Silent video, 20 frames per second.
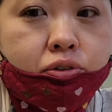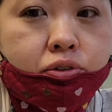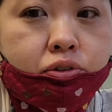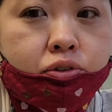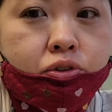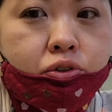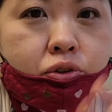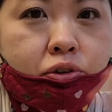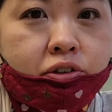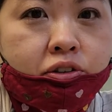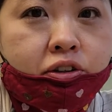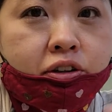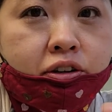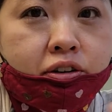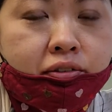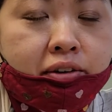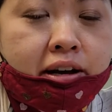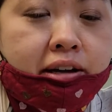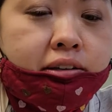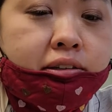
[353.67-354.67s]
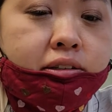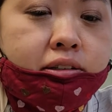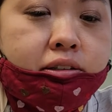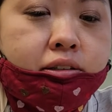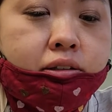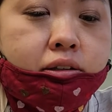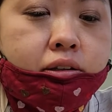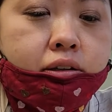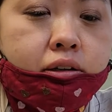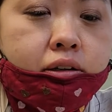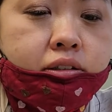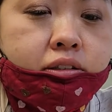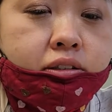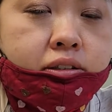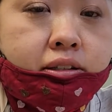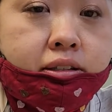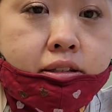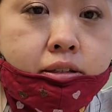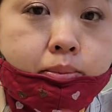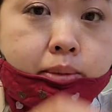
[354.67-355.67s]
short turnaround uh, to
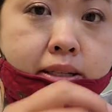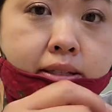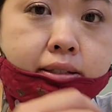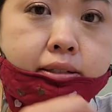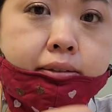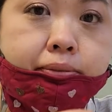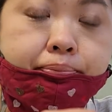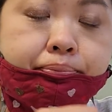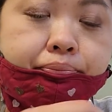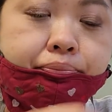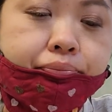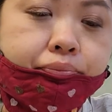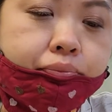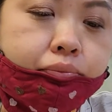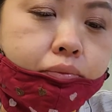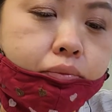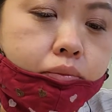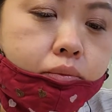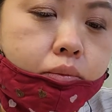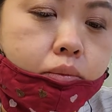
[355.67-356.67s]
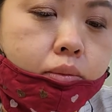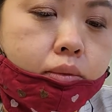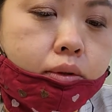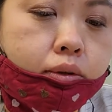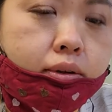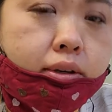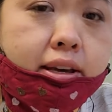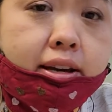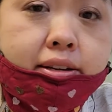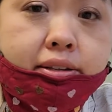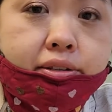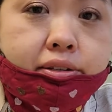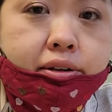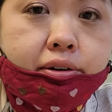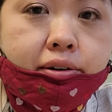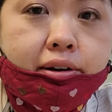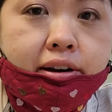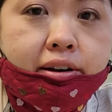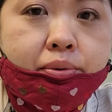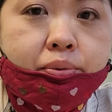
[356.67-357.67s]
dismissal. Yeah,
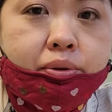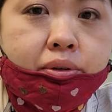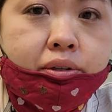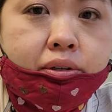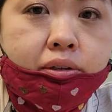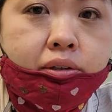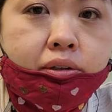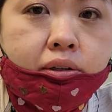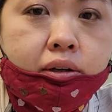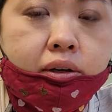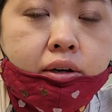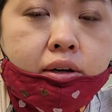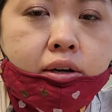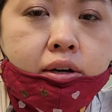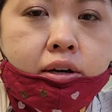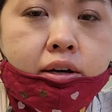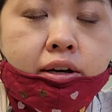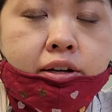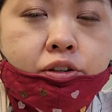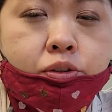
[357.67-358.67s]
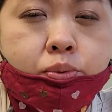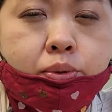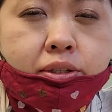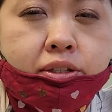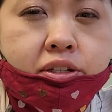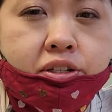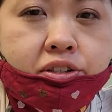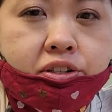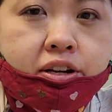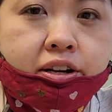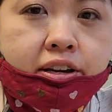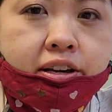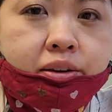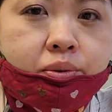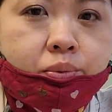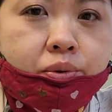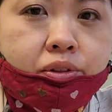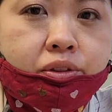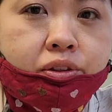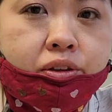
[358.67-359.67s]
so I will just want to check
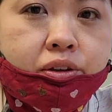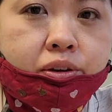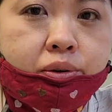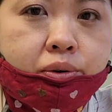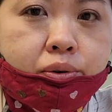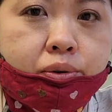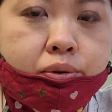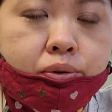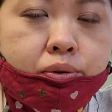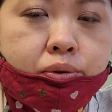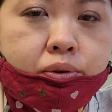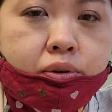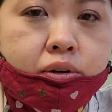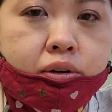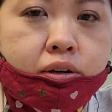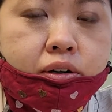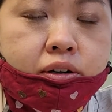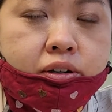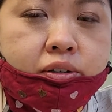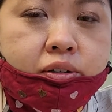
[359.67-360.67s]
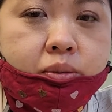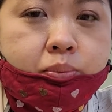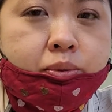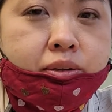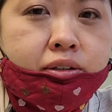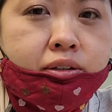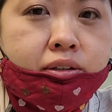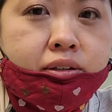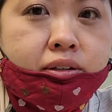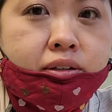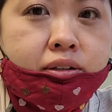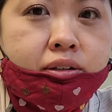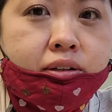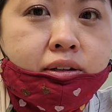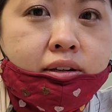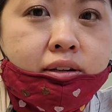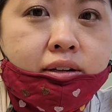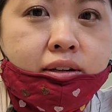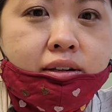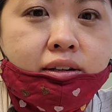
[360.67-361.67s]
in with you. Uh, it's been
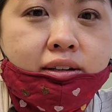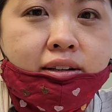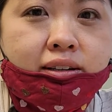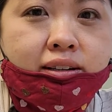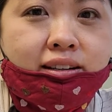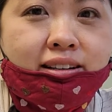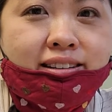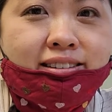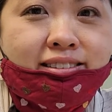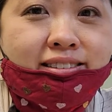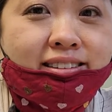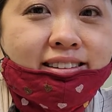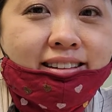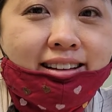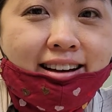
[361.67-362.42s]
you know the